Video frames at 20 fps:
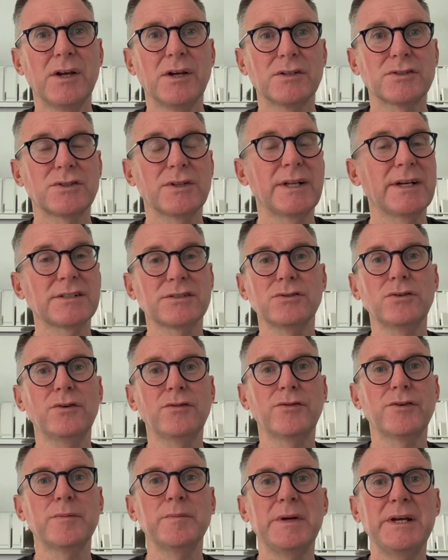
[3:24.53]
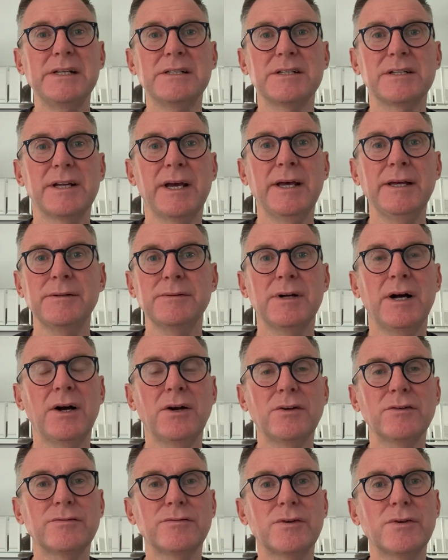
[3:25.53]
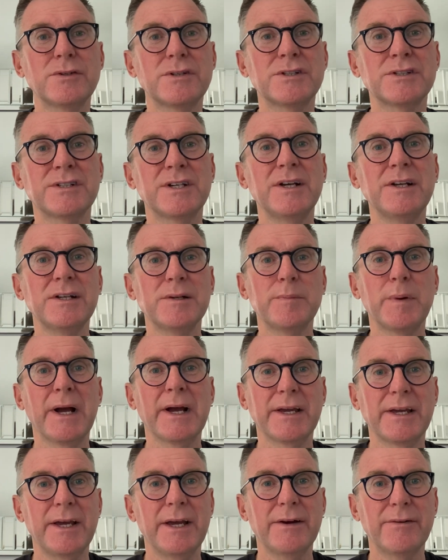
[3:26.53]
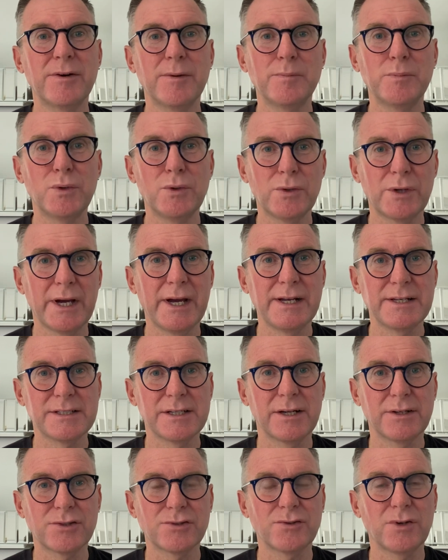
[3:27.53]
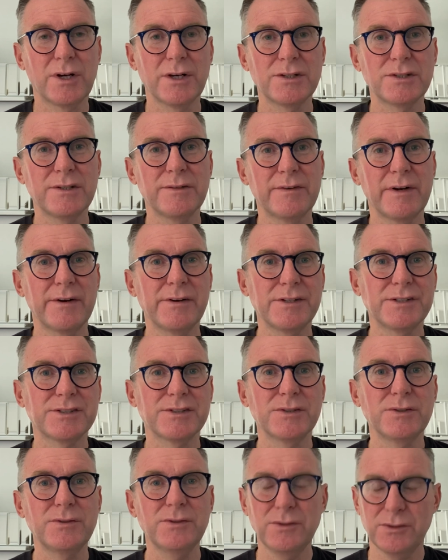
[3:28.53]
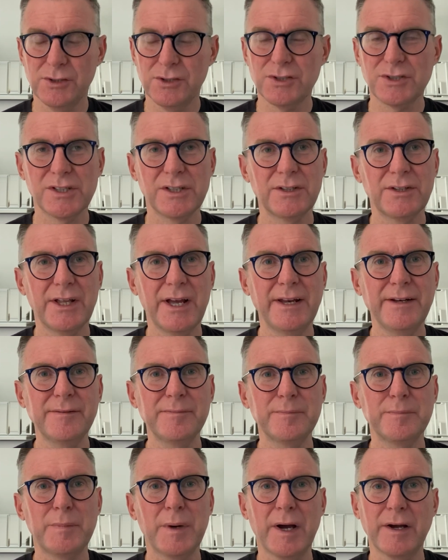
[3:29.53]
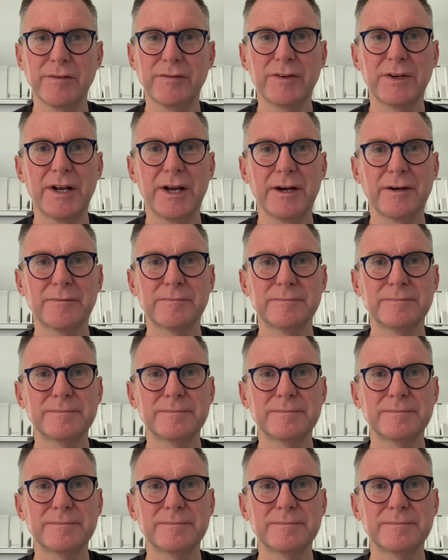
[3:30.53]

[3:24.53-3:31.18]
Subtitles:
So that's all from me today. I'll look forward to seeing you back here at Moorgate Andrology very soon. Until then, bye for now.